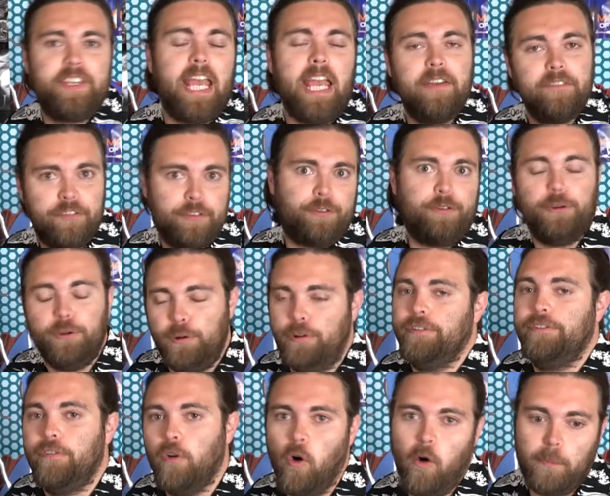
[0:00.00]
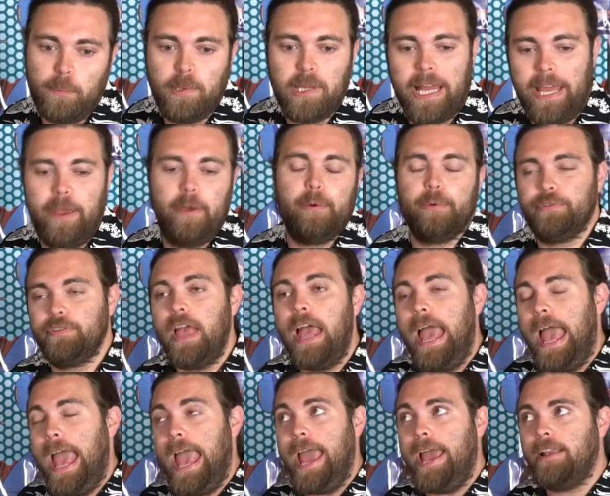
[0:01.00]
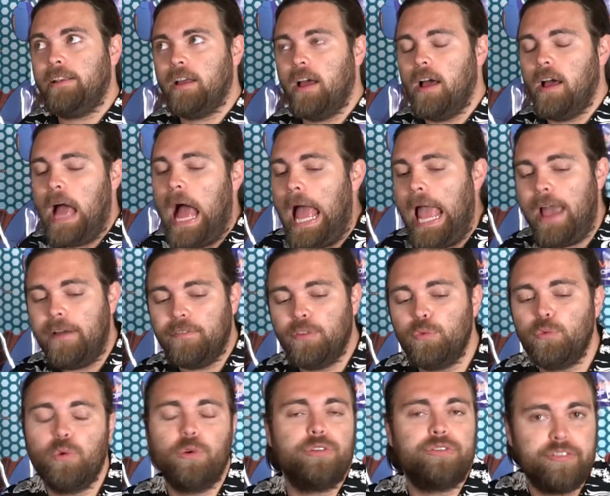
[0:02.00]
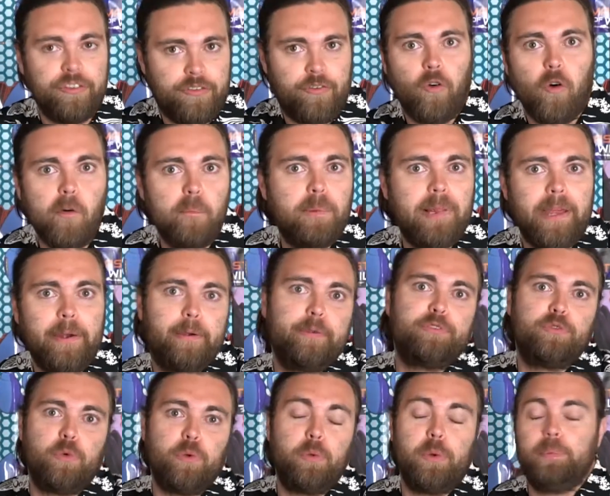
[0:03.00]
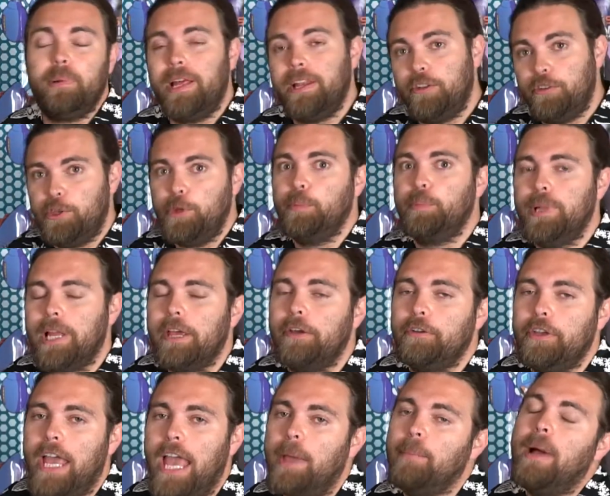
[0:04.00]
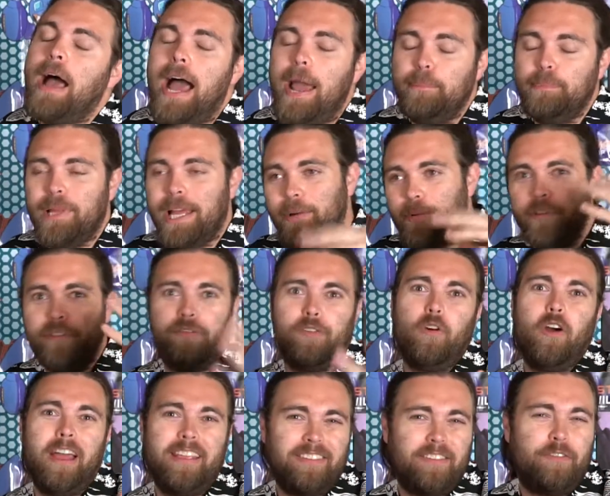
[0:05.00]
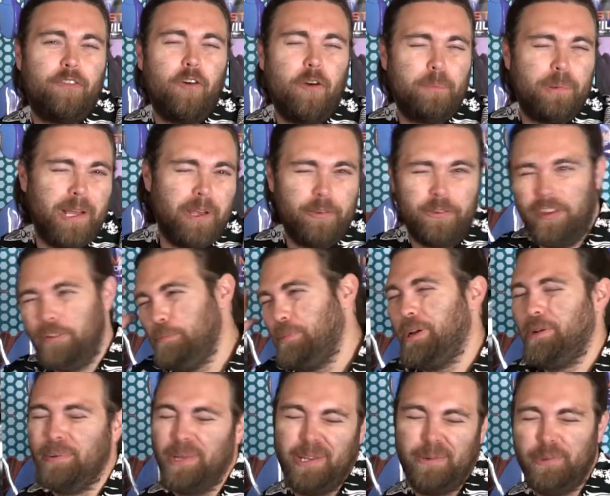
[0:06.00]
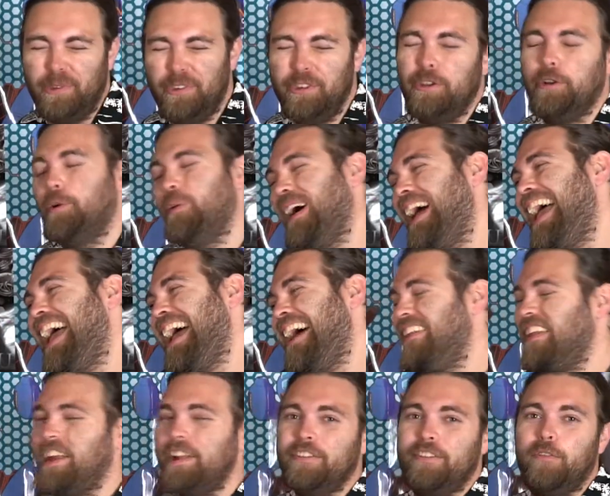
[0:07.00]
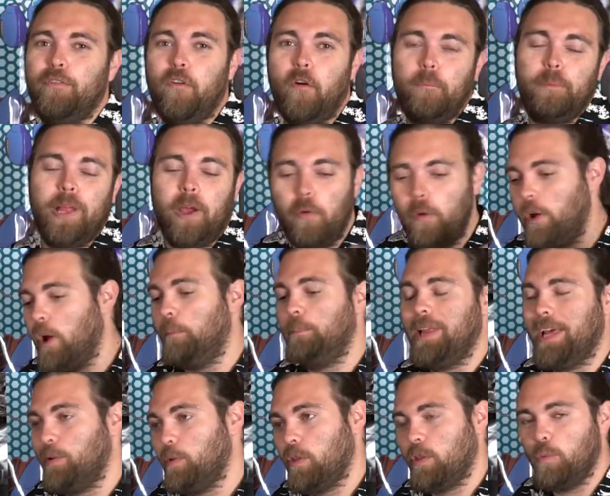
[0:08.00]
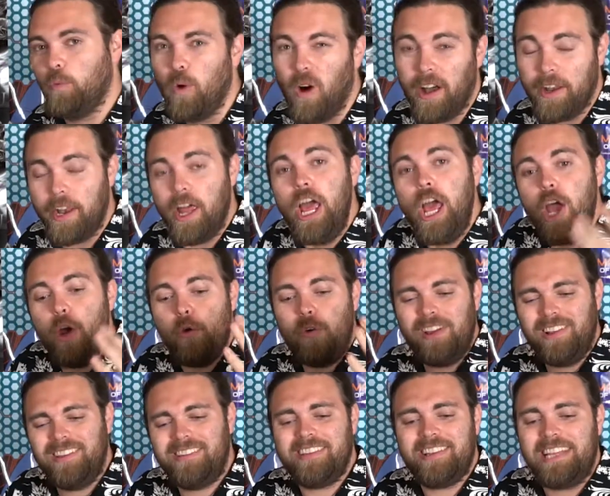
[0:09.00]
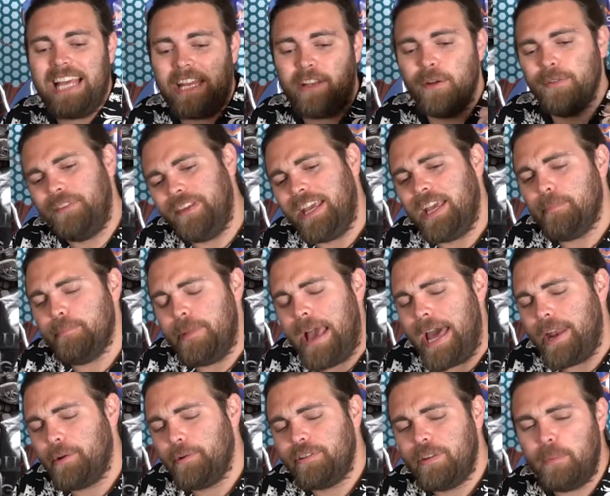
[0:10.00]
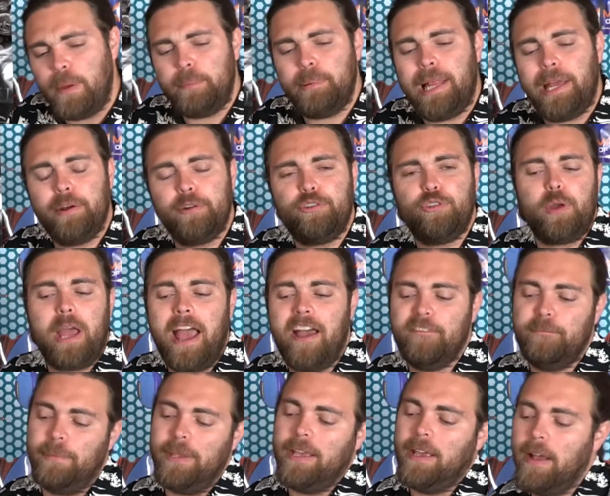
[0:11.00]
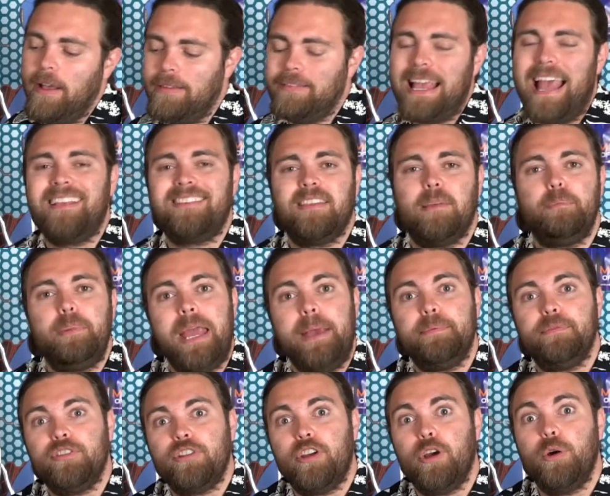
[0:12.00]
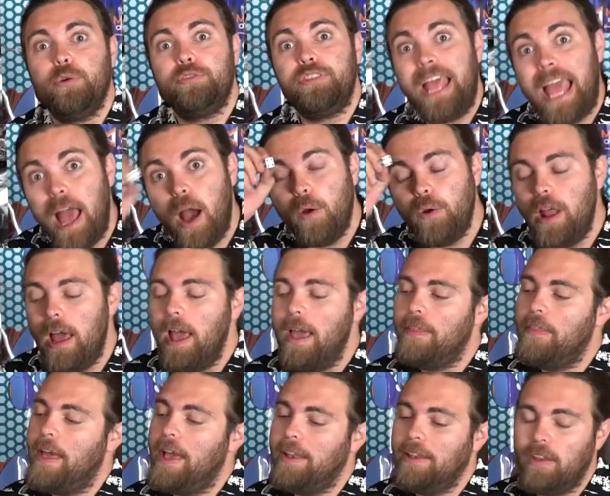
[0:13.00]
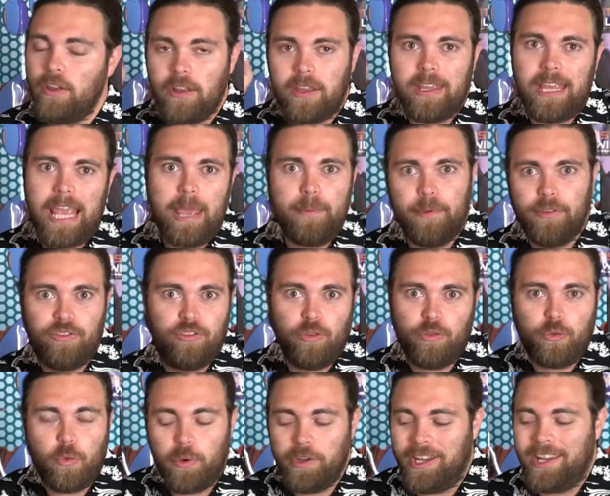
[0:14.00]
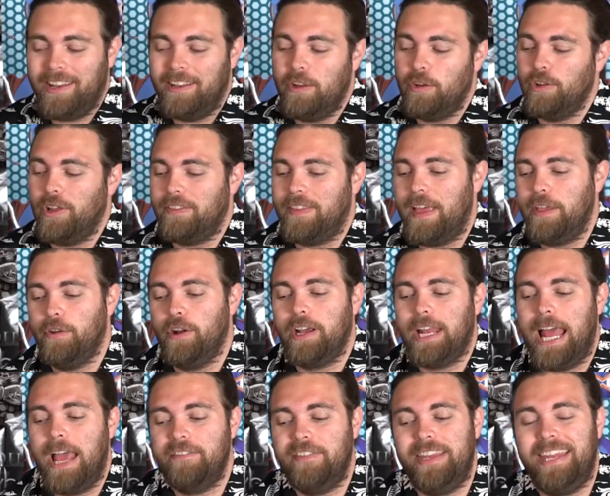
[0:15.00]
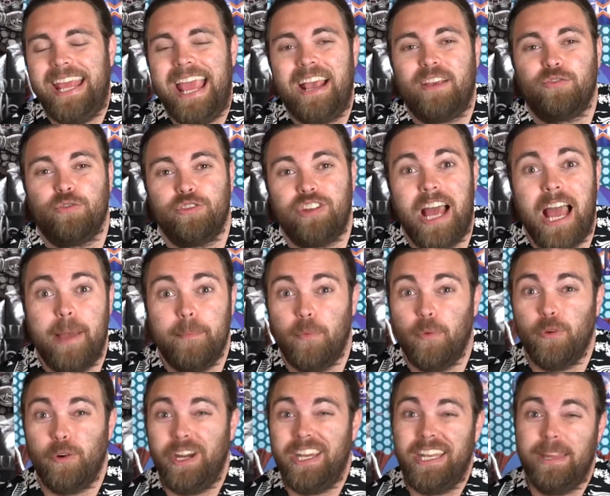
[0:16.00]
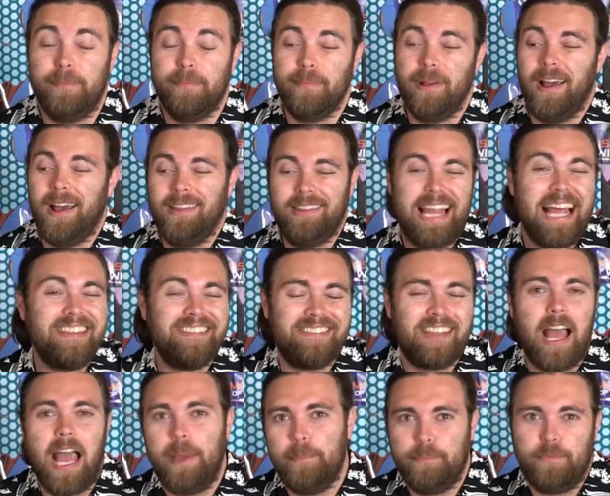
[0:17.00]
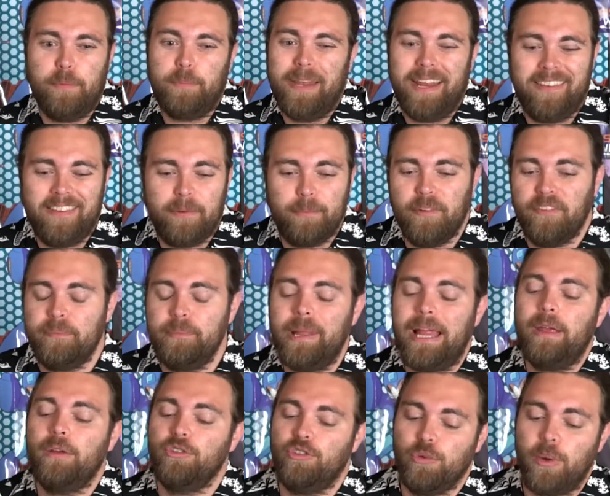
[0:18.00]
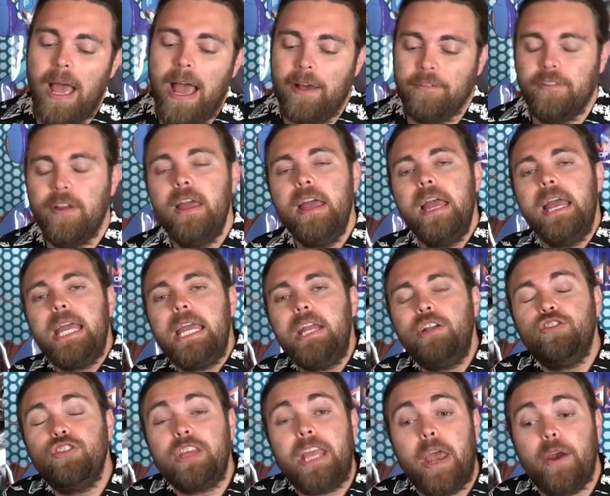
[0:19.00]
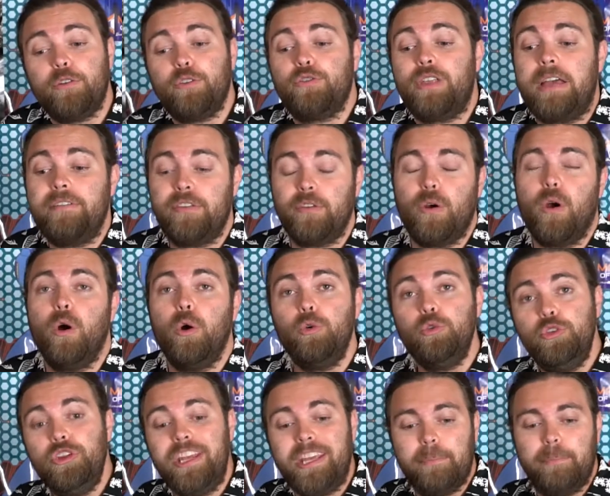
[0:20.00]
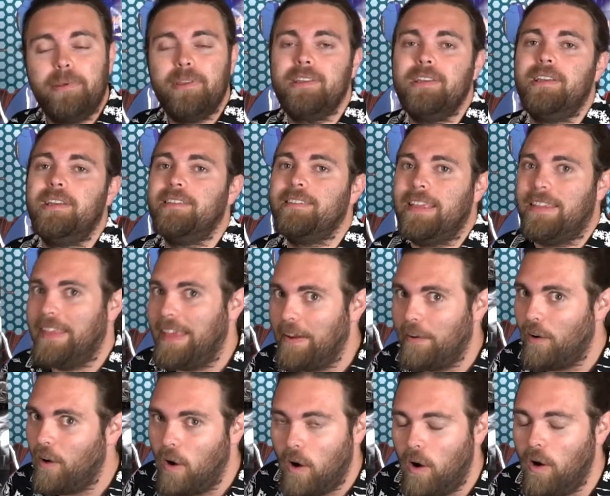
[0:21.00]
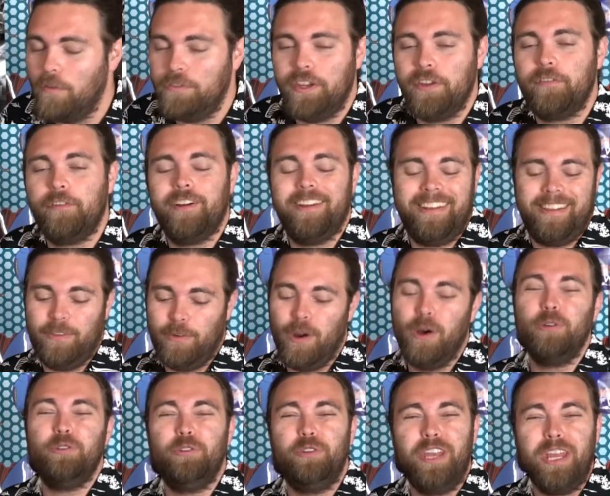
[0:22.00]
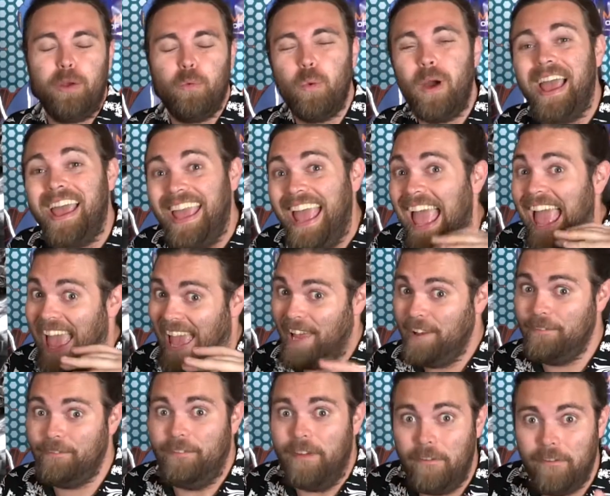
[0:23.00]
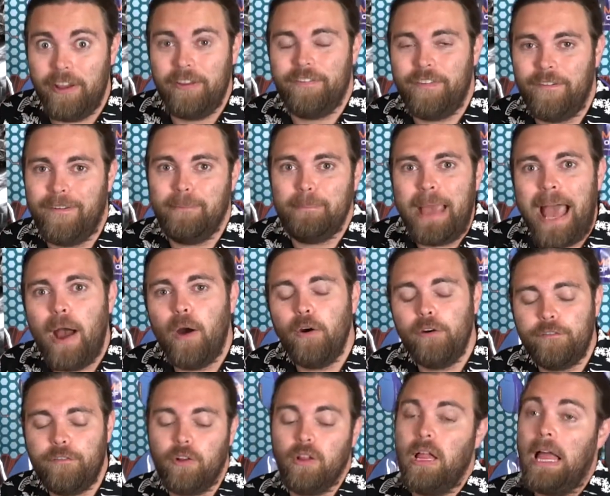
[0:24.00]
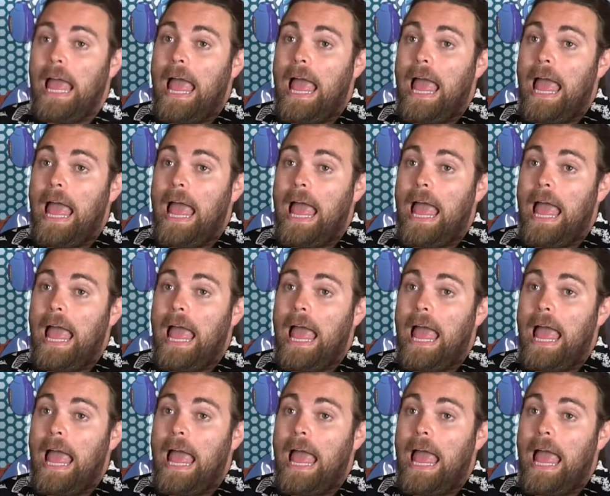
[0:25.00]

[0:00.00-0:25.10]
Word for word: game for two to four players. And uh, I have the rules for four players. When we played a two player game, I played with four as a four players, each player played with two. And then as a four player, we all played with one. Realistically, I don't think it matters how many players you have because as the pips go down, then the game is just going to continue like that. You're not gonna have any extra time or any uh, less time depending on the number of players you have. Each of the characters have their own unique abilities and they are all different in their own unique way and very, very powerful.